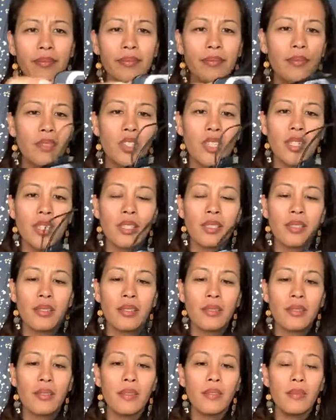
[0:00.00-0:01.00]
Just
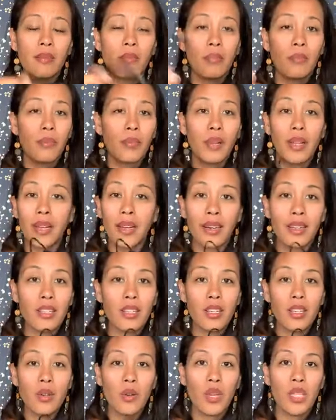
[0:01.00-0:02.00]
plug it into
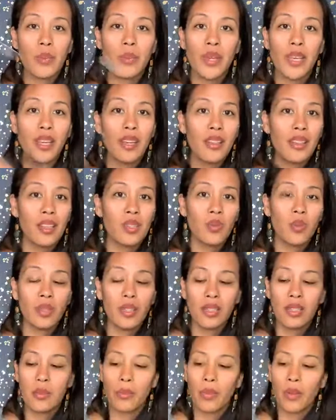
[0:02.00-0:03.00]
the USB, and that's really
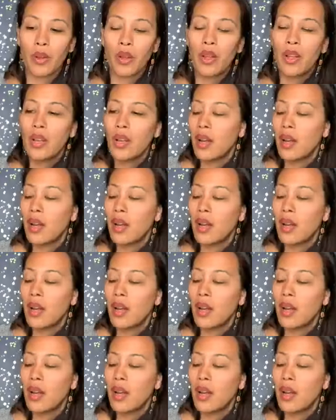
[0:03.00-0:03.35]
simple.